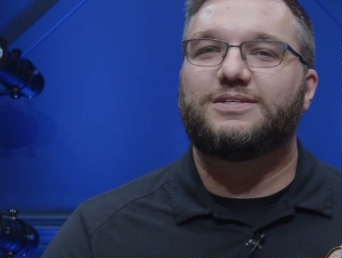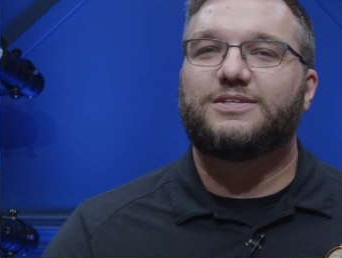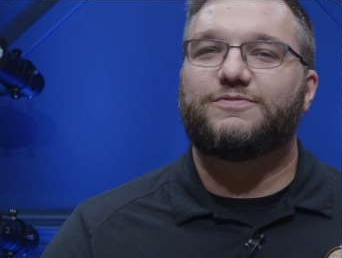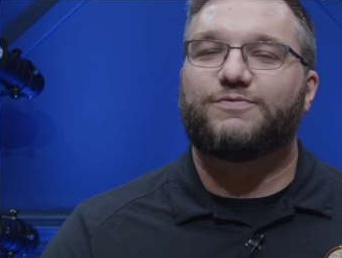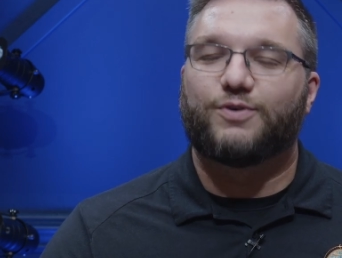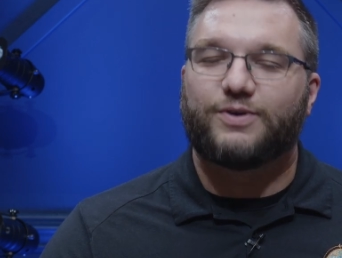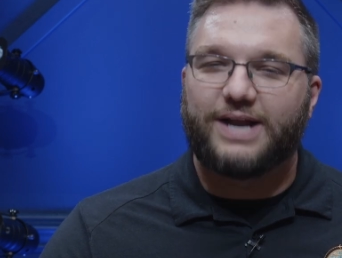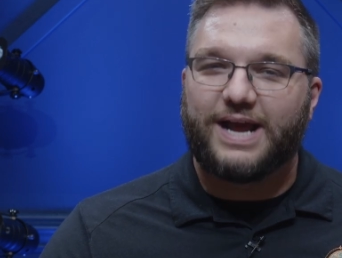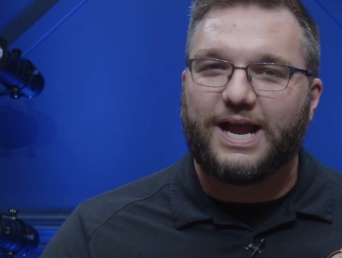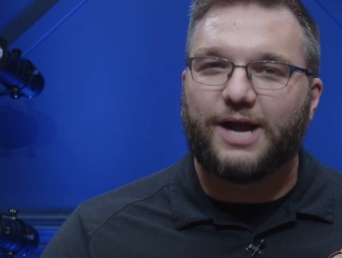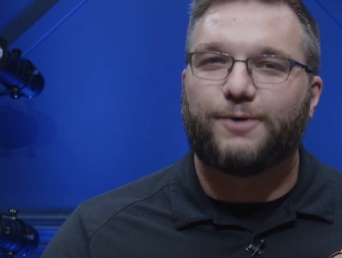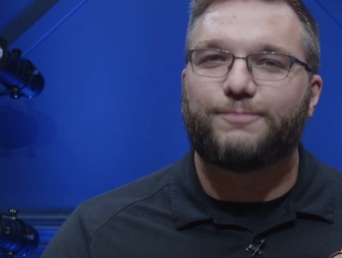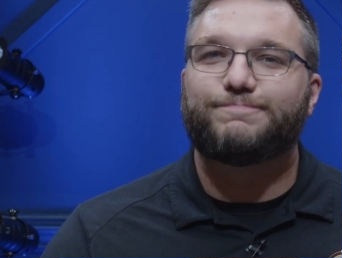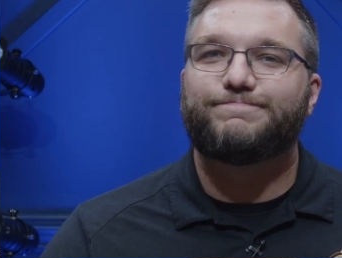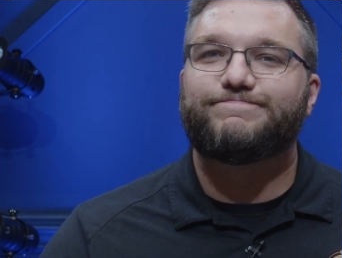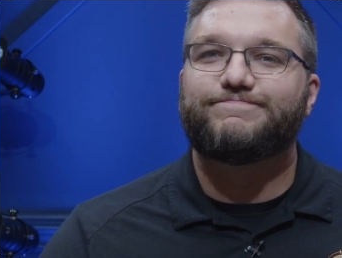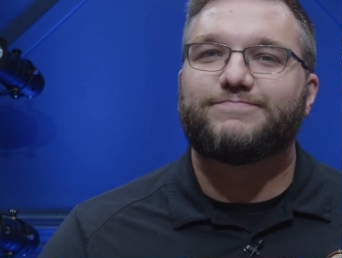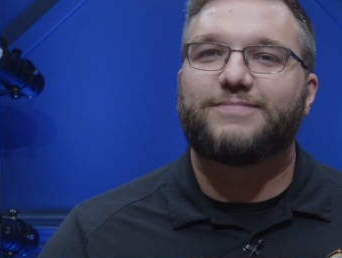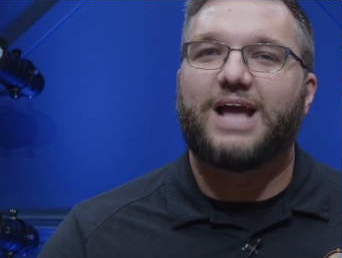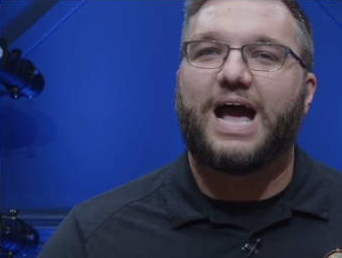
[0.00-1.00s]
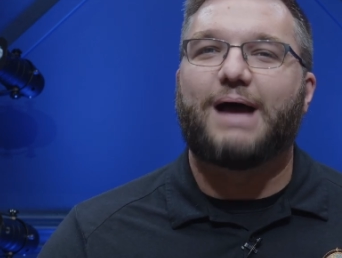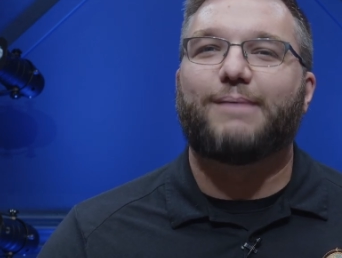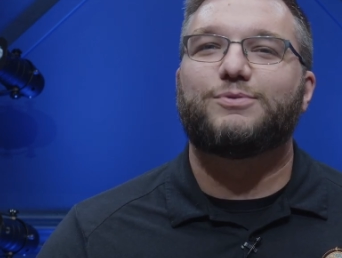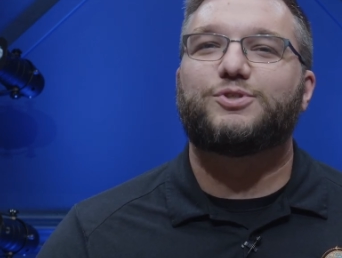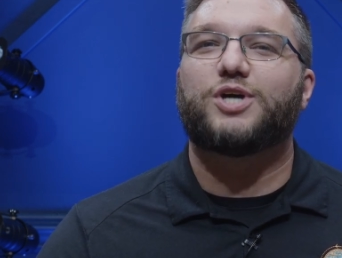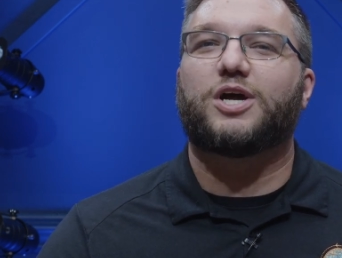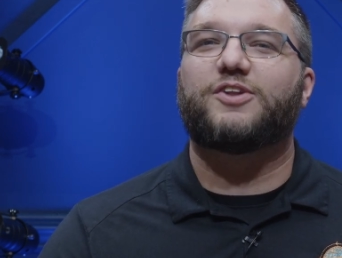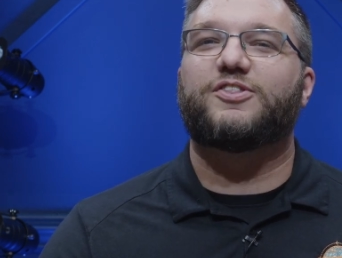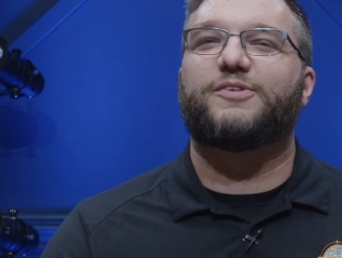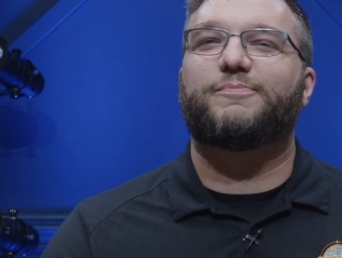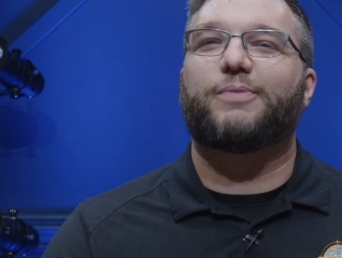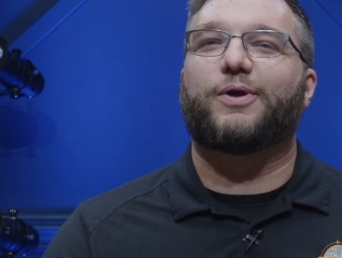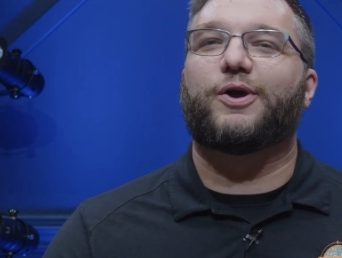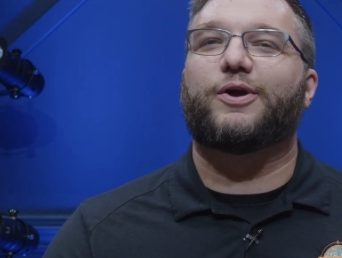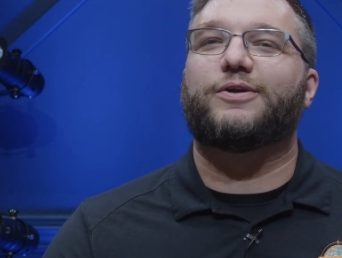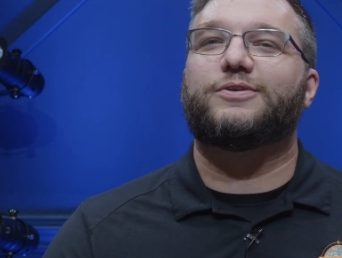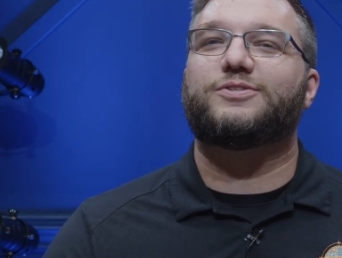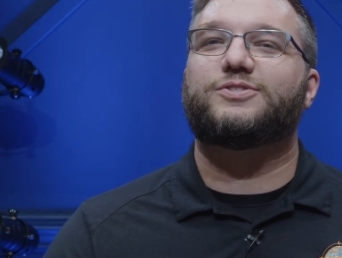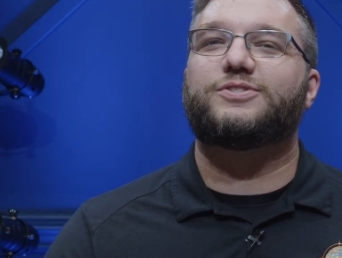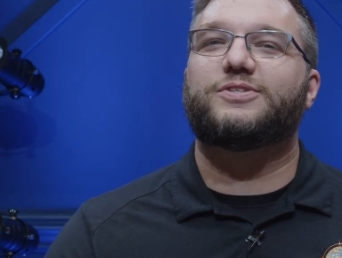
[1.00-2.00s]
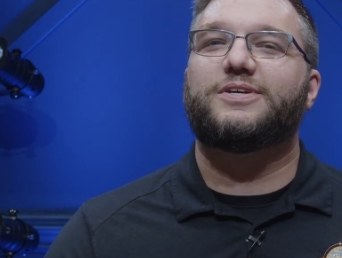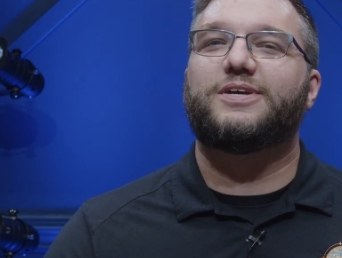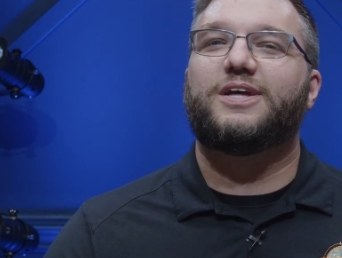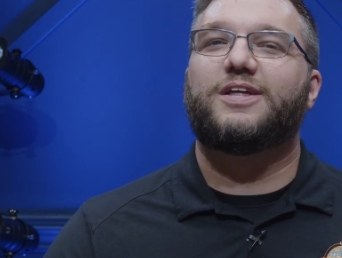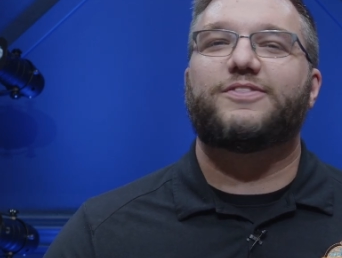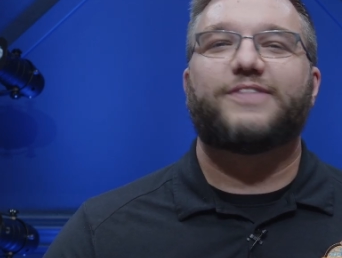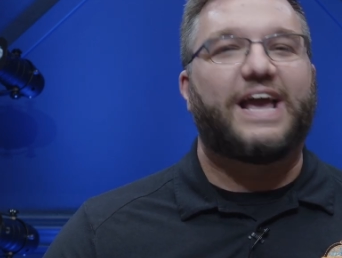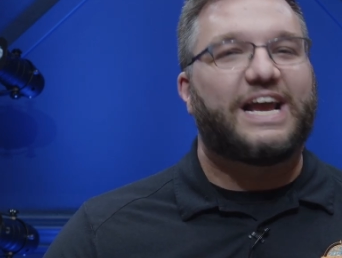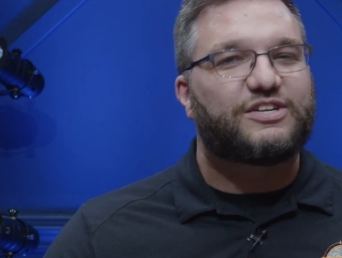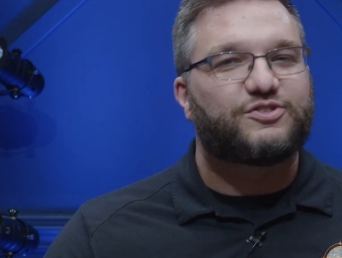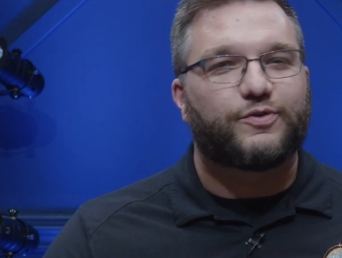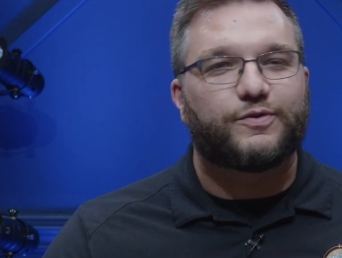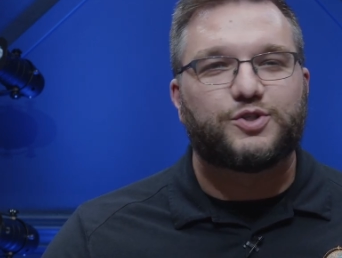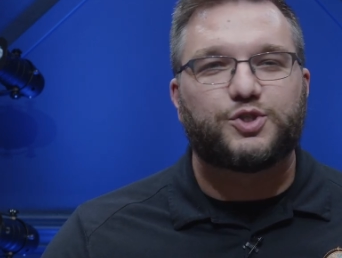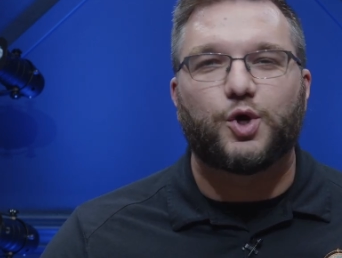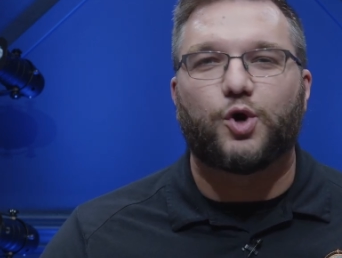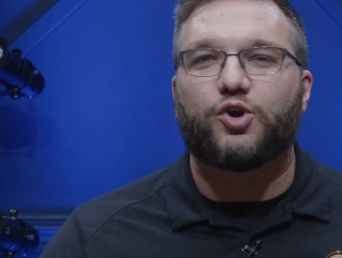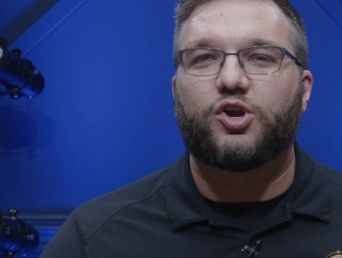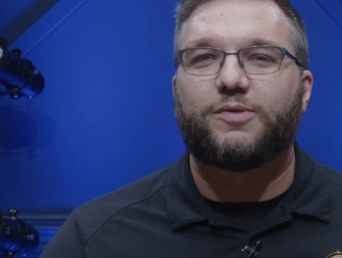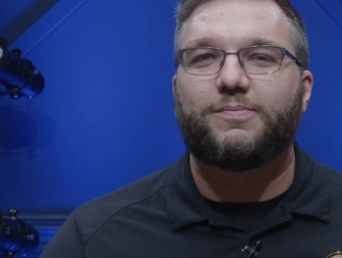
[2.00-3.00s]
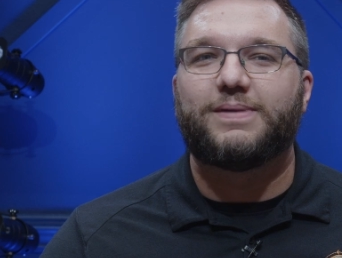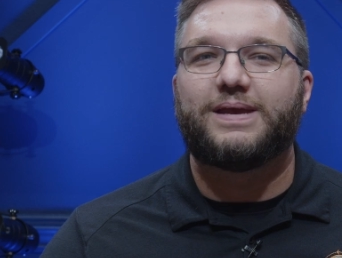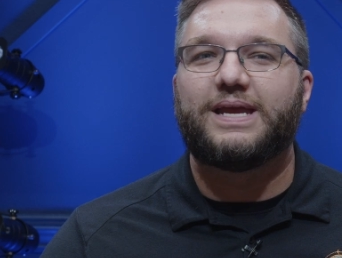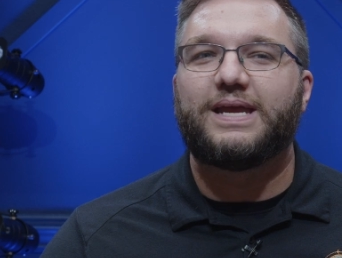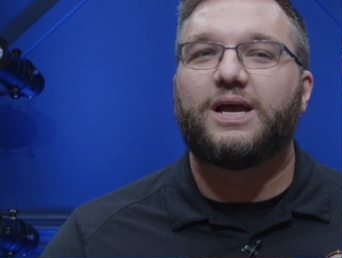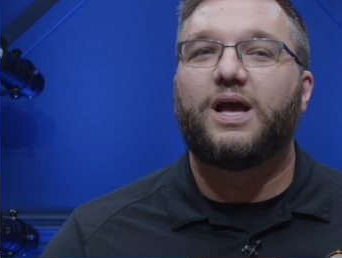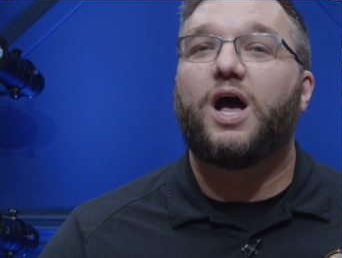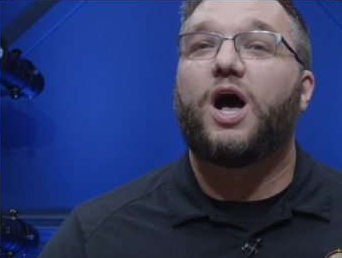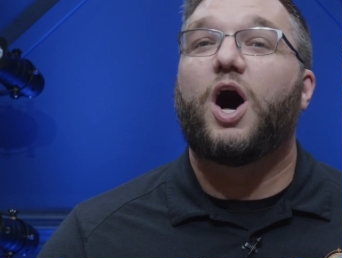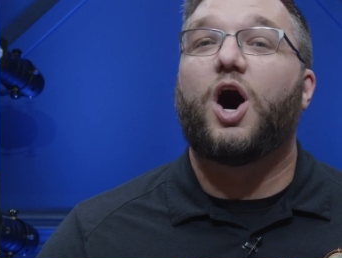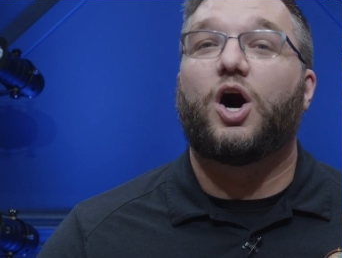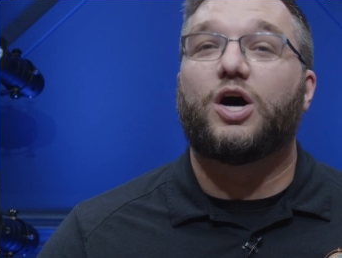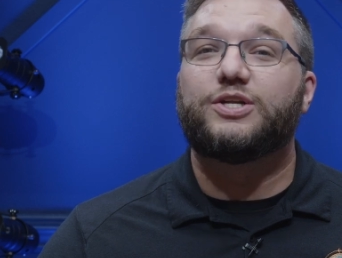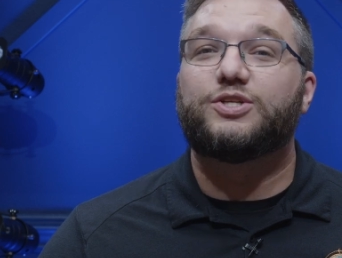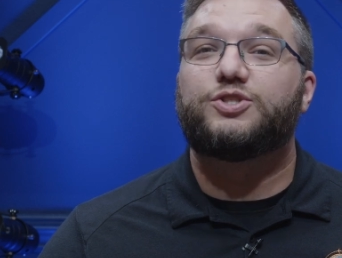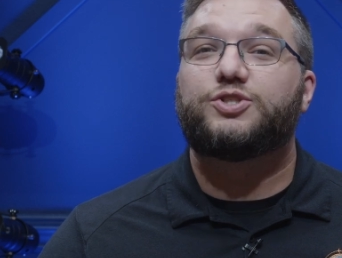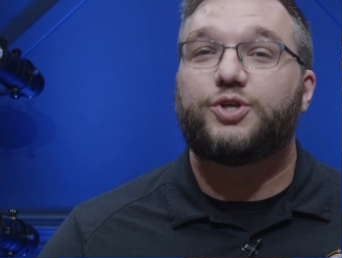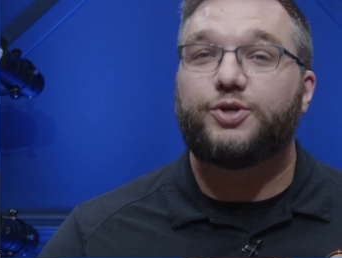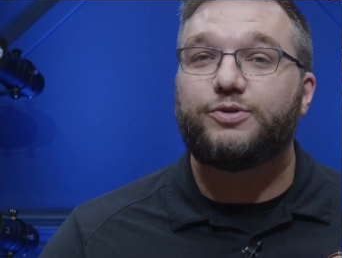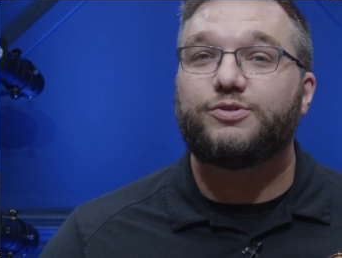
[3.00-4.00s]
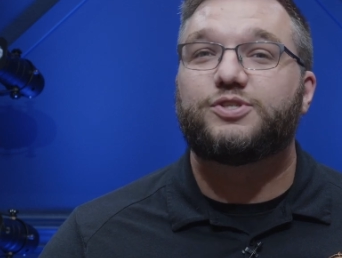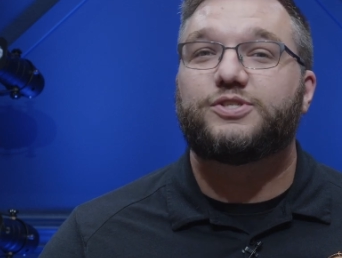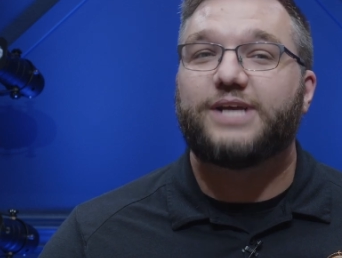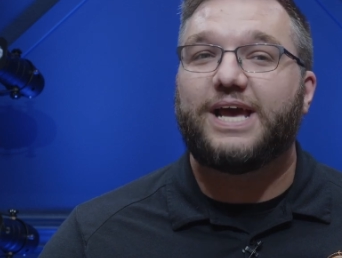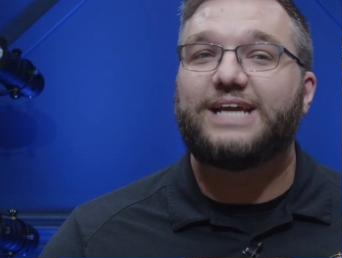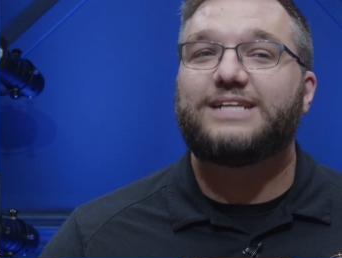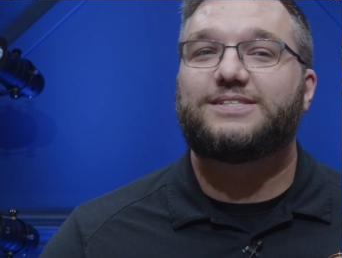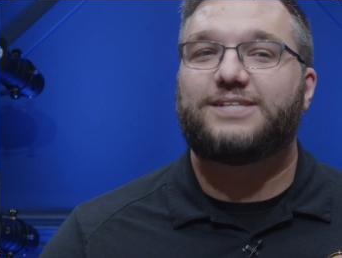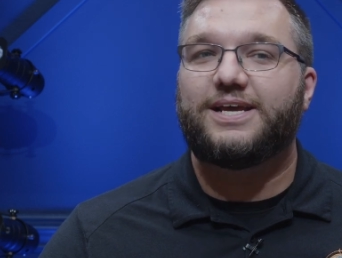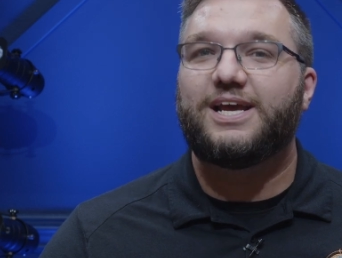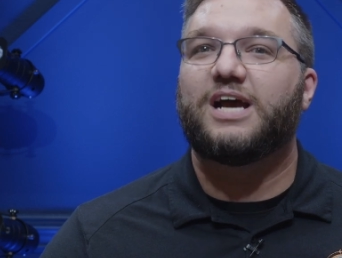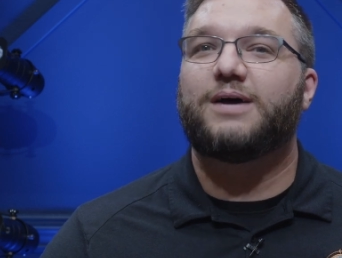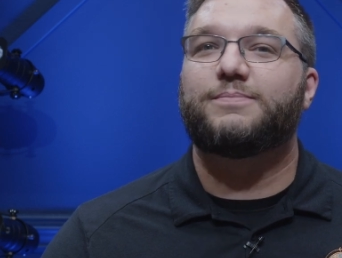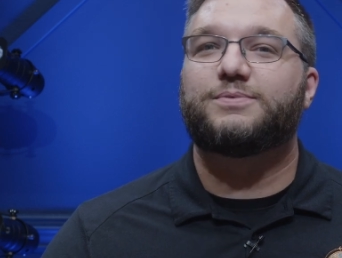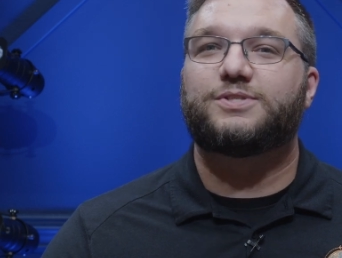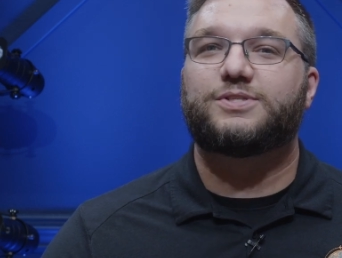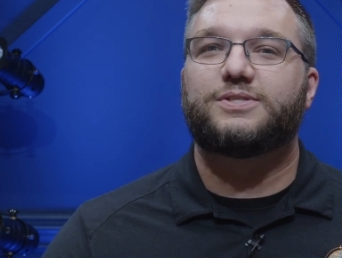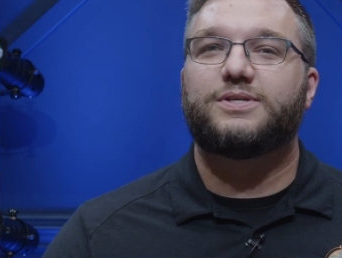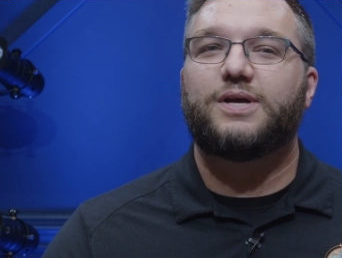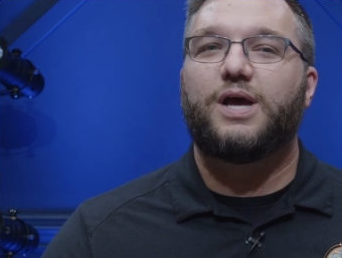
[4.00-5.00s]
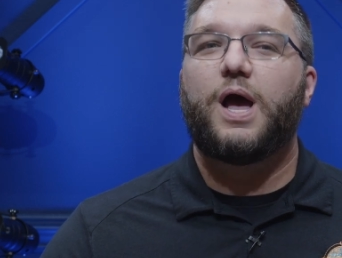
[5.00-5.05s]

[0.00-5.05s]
For now, I'm Jonathan Burns. Thanks for joining me on Tuesday Tips.